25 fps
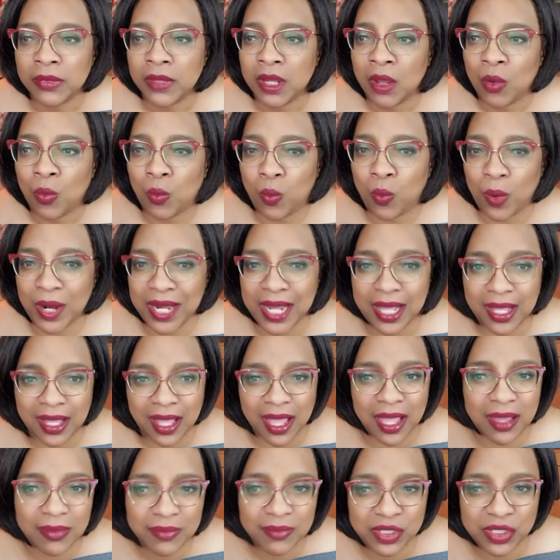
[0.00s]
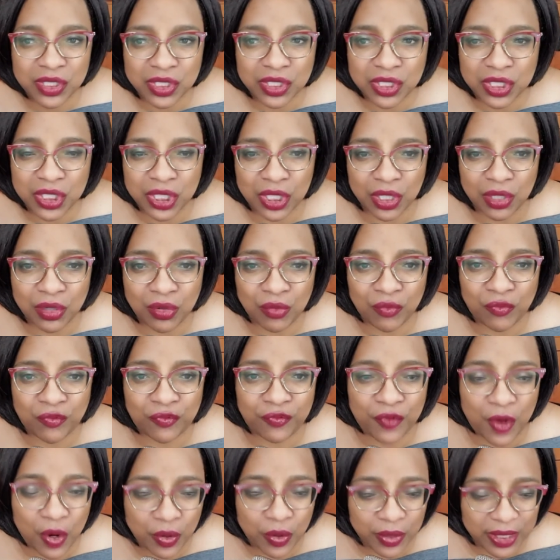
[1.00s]
when it comes to
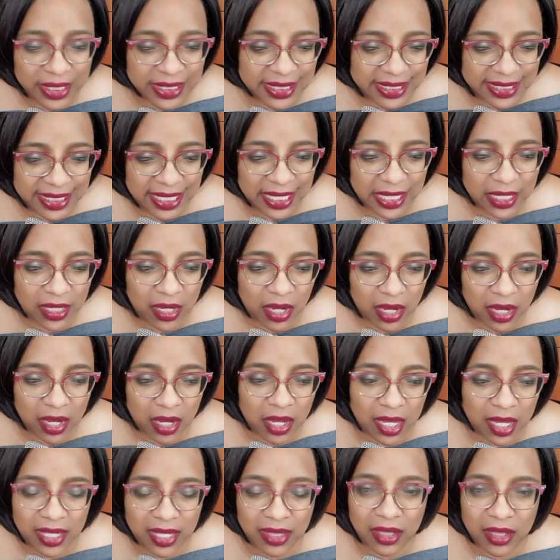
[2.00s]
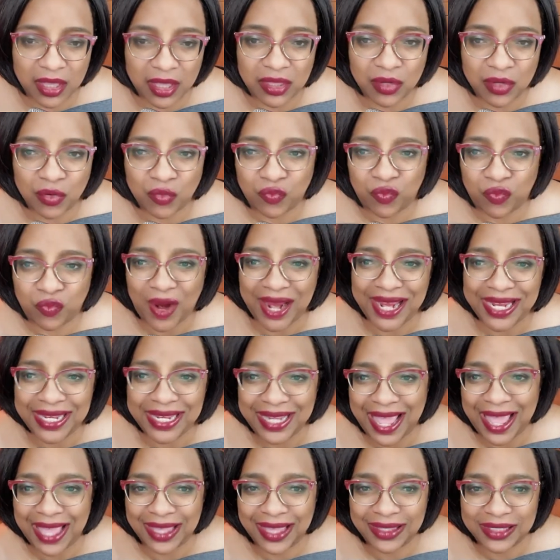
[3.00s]
focusing on the
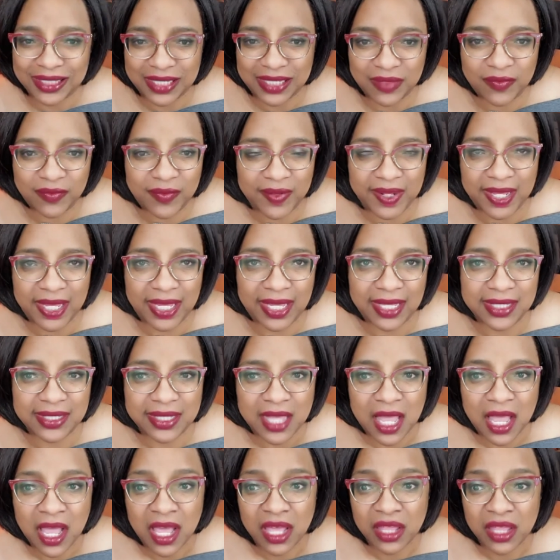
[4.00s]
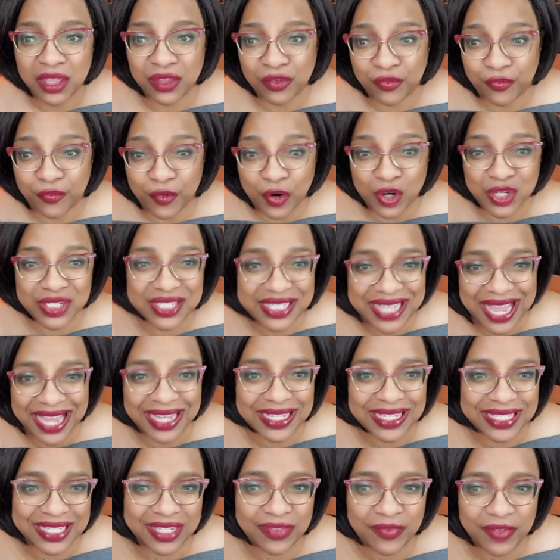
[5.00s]
right activities, the first
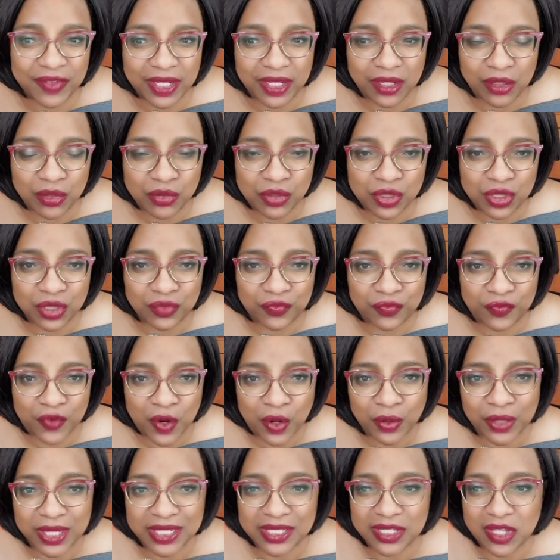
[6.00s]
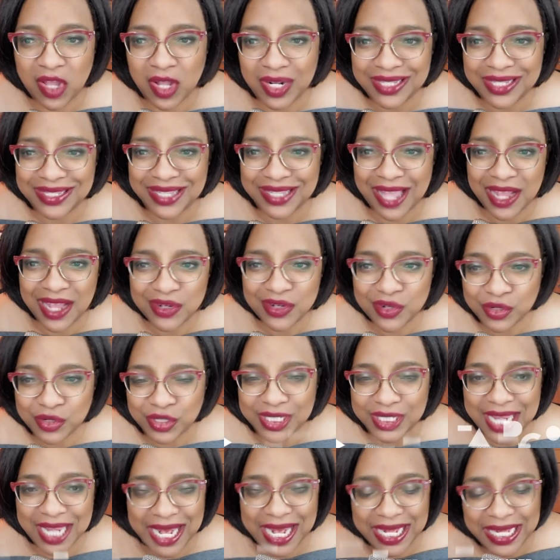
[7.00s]
activity you should focus on is
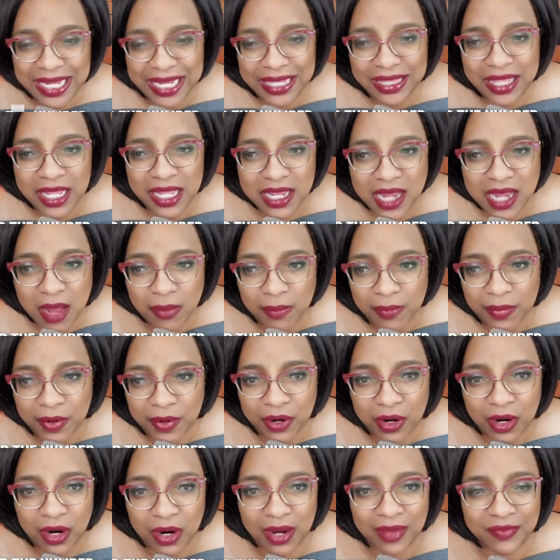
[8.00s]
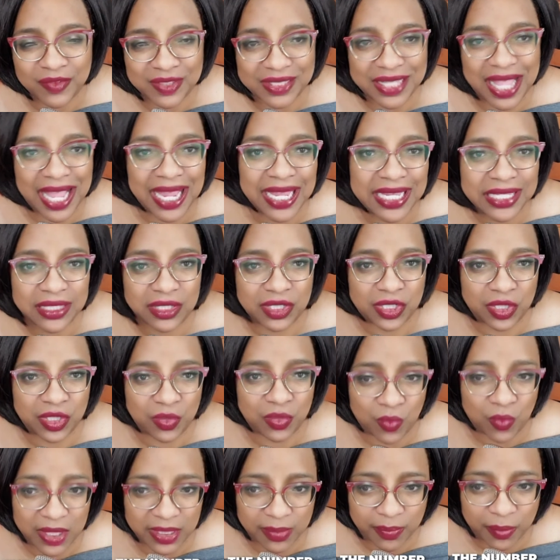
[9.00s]
understanding the number of clients you
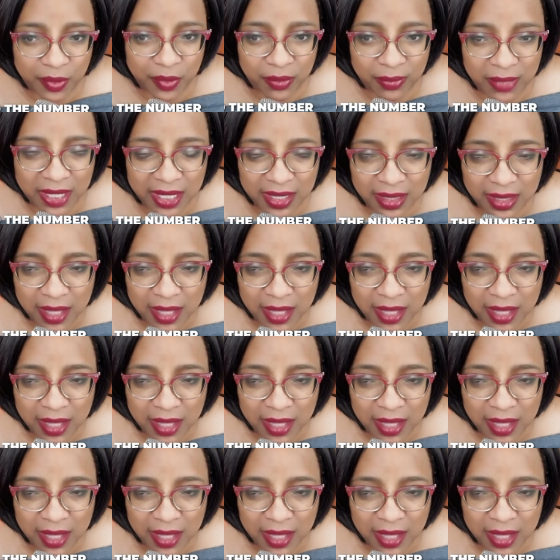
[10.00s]
want per month.